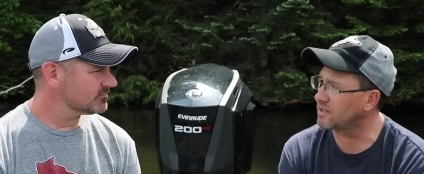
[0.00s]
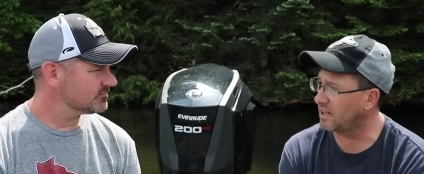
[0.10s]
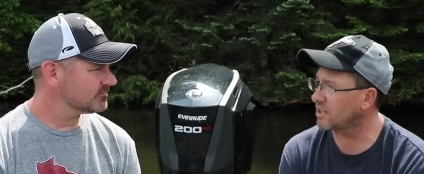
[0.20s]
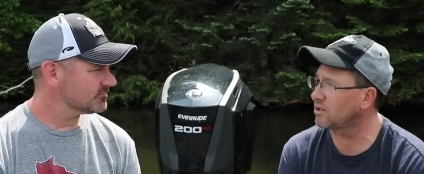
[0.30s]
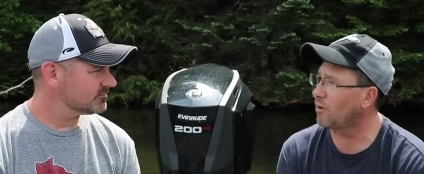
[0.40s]

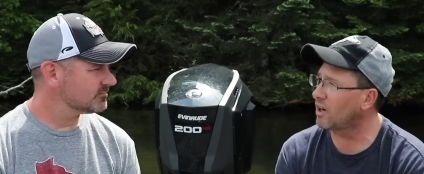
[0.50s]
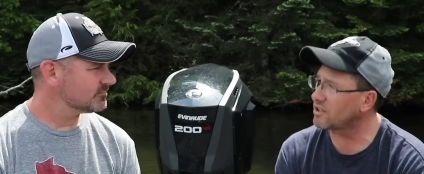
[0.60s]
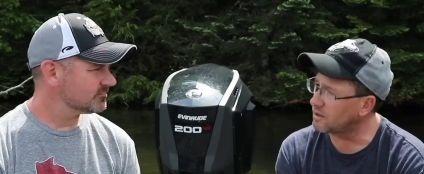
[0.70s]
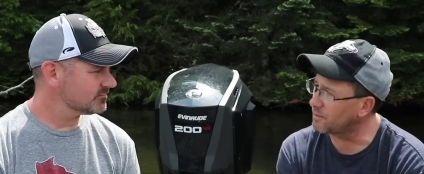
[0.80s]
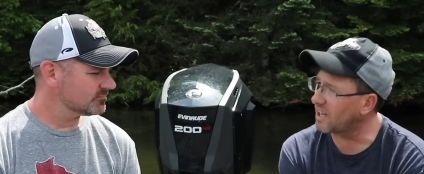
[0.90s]
Speaker 1: and actually
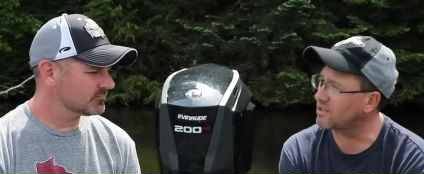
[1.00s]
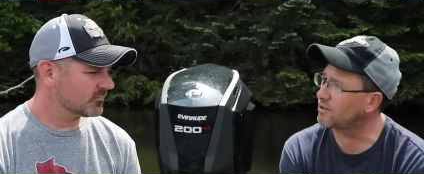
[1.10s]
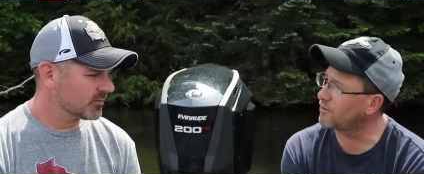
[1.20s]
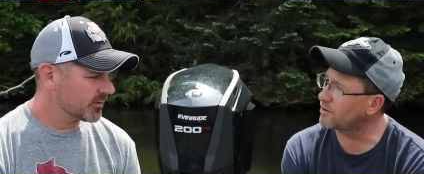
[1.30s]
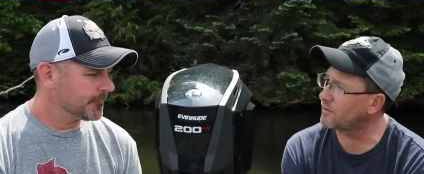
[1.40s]
watching them catch
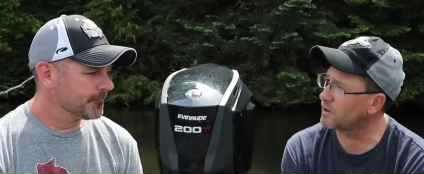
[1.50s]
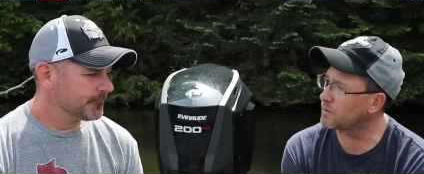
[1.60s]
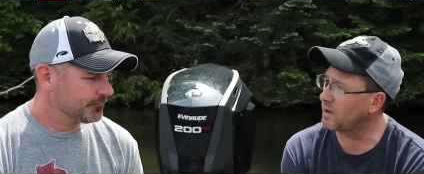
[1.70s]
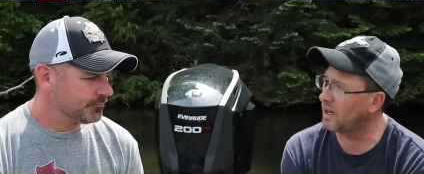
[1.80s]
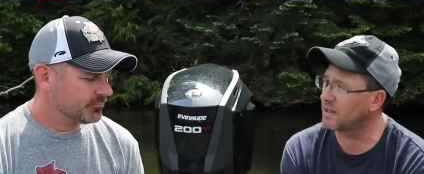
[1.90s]
their first
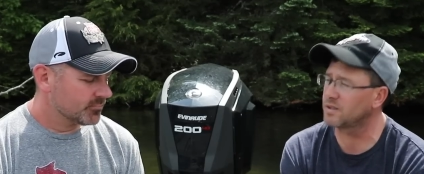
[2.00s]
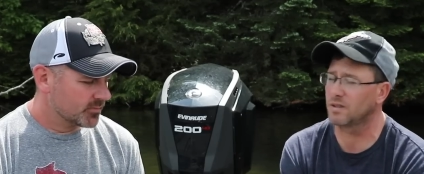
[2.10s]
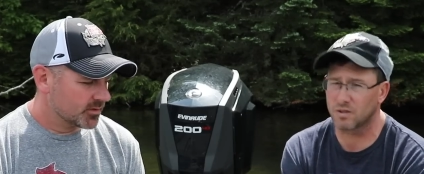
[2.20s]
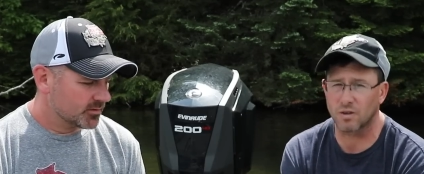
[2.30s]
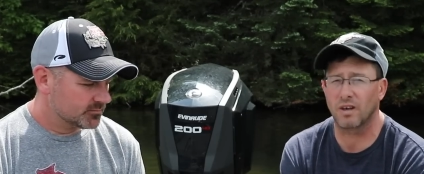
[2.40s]
fish. Man,
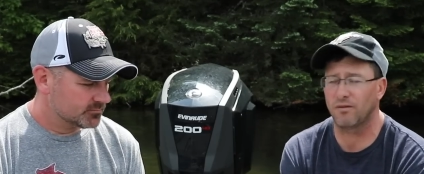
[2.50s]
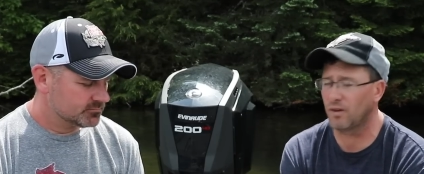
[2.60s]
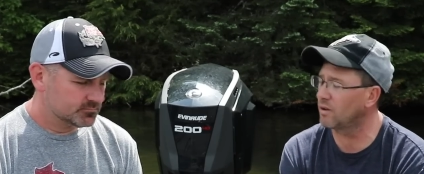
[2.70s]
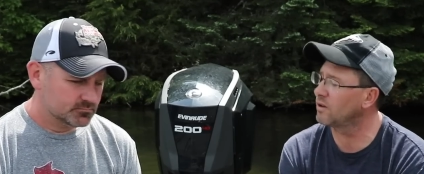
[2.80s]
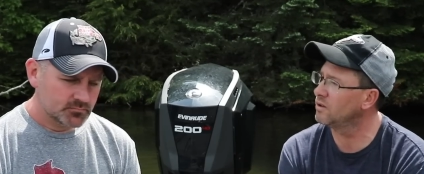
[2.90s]
it's a great
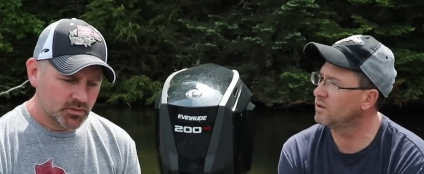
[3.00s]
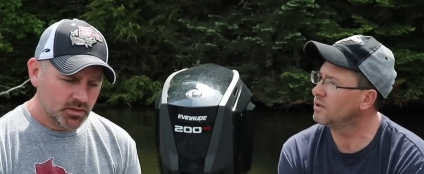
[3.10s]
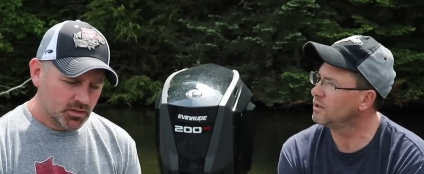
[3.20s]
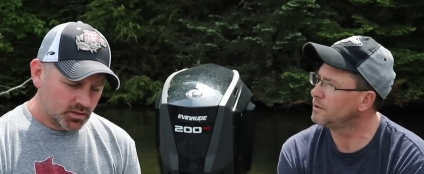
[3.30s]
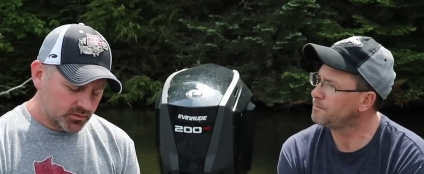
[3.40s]
feeling.
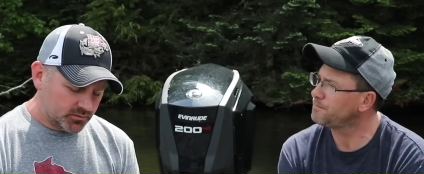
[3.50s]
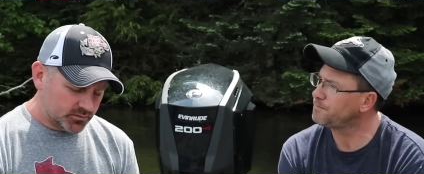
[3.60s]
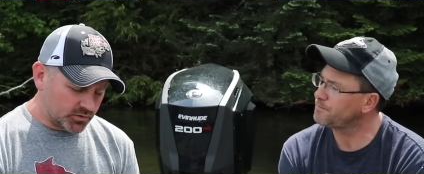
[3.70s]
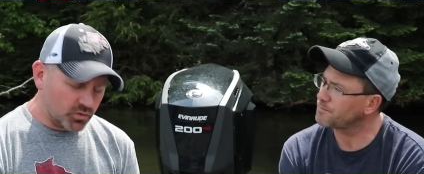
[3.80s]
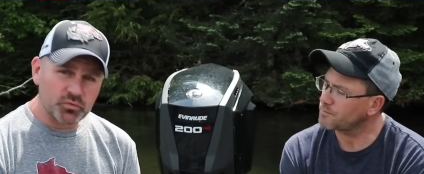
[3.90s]

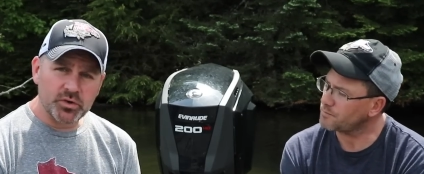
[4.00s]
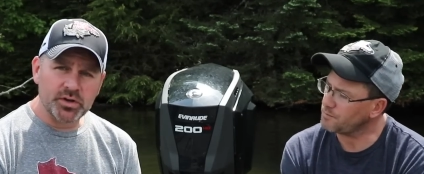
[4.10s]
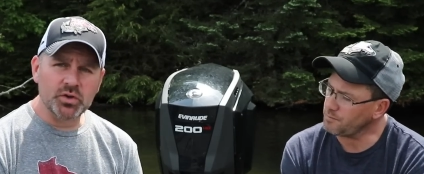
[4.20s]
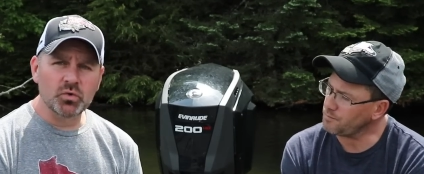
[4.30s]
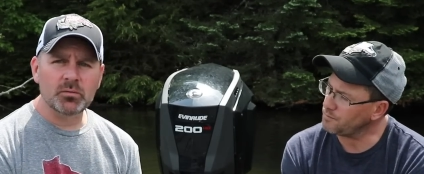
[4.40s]
Speaker 2: So
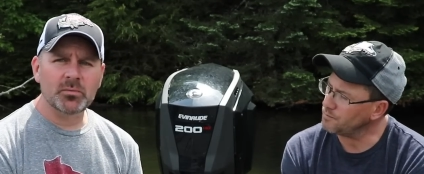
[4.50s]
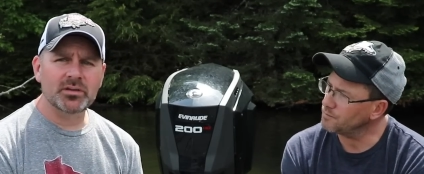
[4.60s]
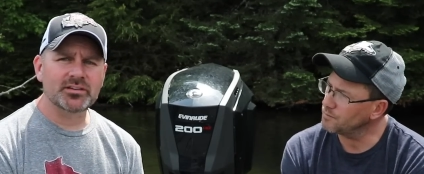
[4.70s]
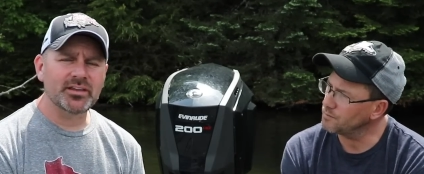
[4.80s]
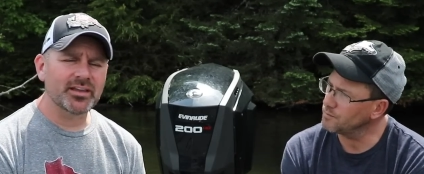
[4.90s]
for newer
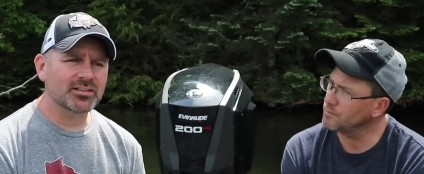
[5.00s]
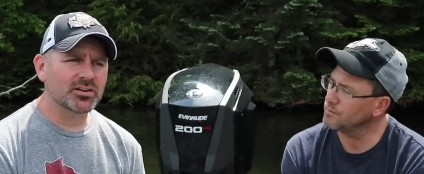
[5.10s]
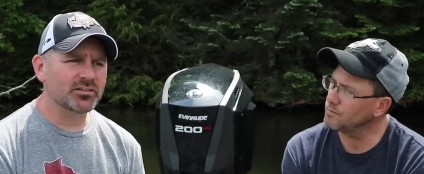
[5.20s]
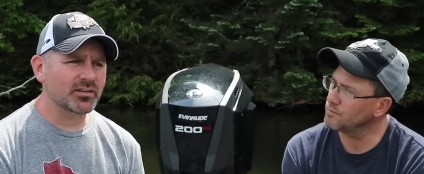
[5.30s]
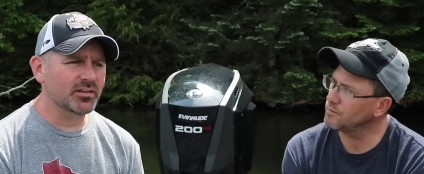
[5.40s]
musky
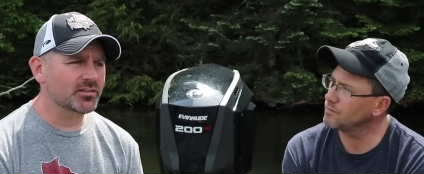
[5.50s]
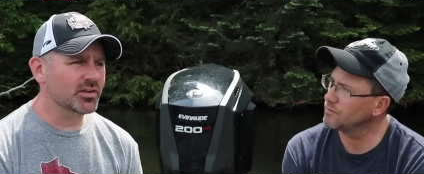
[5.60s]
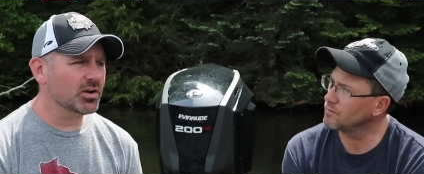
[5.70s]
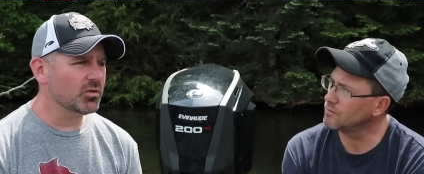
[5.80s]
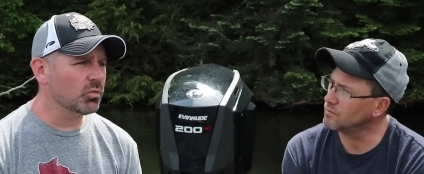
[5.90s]
anglers, is
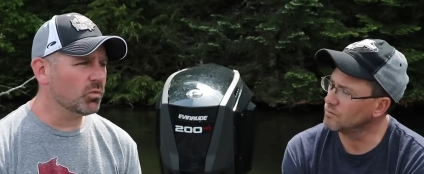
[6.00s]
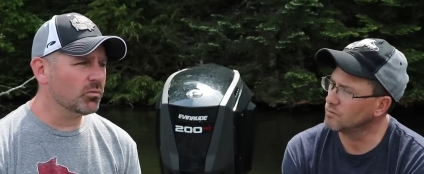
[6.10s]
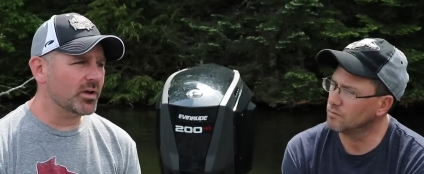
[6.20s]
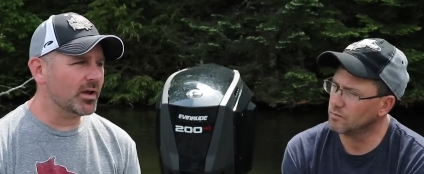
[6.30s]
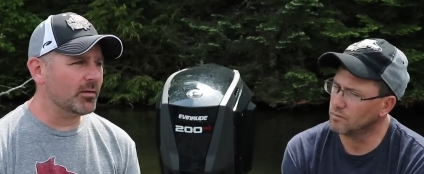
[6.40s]
there?
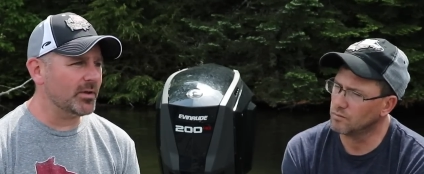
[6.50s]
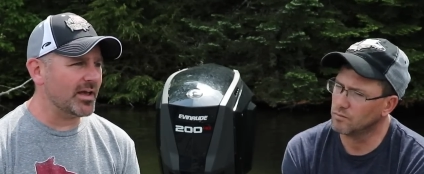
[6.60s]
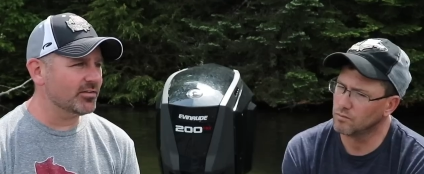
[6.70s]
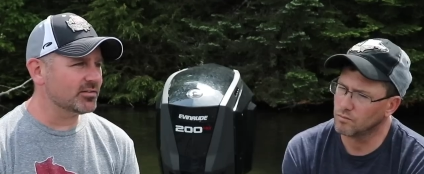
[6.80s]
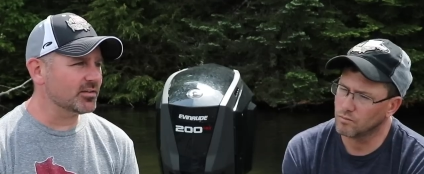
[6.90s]
I mean,
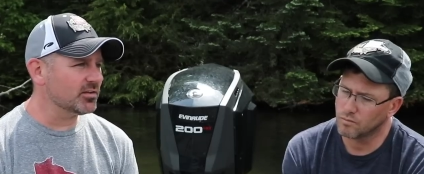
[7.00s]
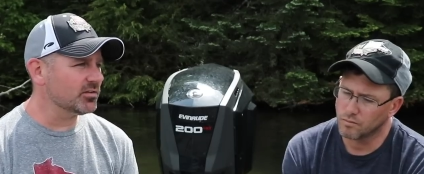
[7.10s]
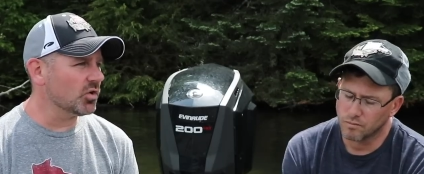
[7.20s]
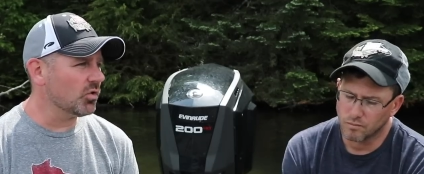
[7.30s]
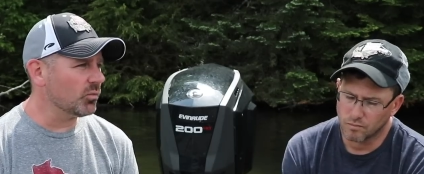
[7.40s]
obviously
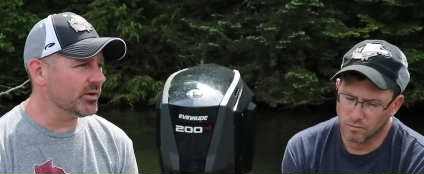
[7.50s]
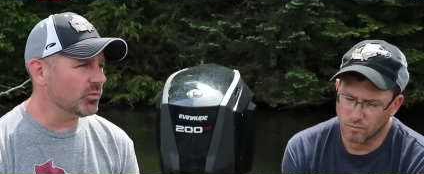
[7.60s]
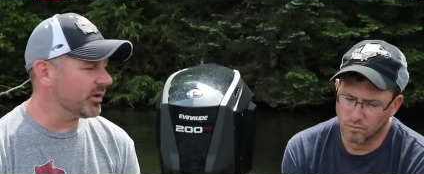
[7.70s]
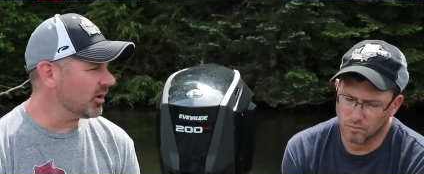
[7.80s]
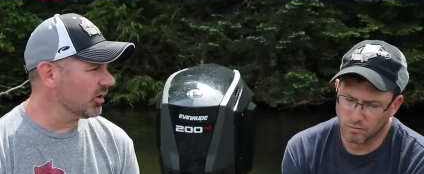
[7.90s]
there's no,
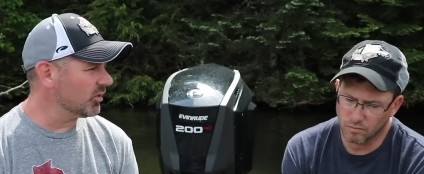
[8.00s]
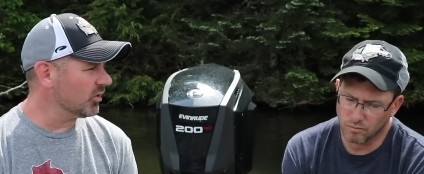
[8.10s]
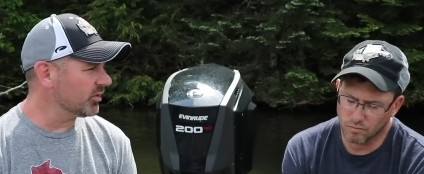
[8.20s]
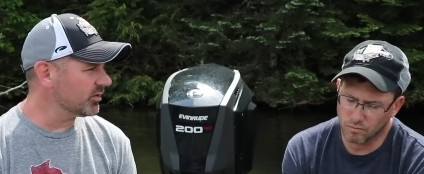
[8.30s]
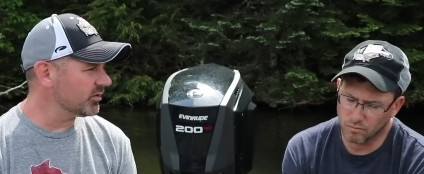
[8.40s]
we all
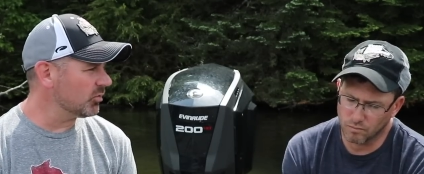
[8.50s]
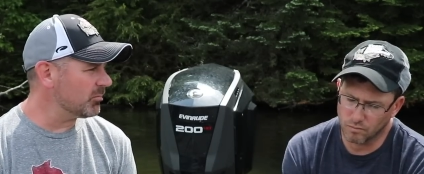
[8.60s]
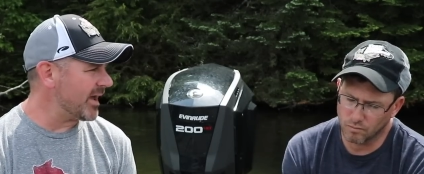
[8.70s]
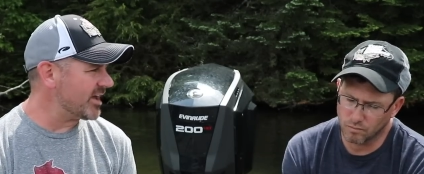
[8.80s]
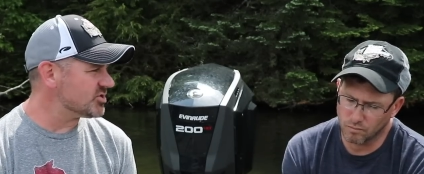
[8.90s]
know there's no
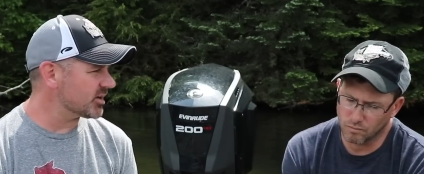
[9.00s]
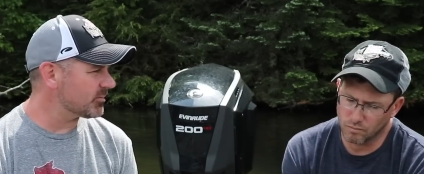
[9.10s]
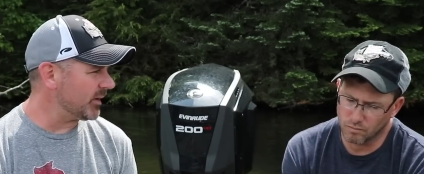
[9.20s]
magic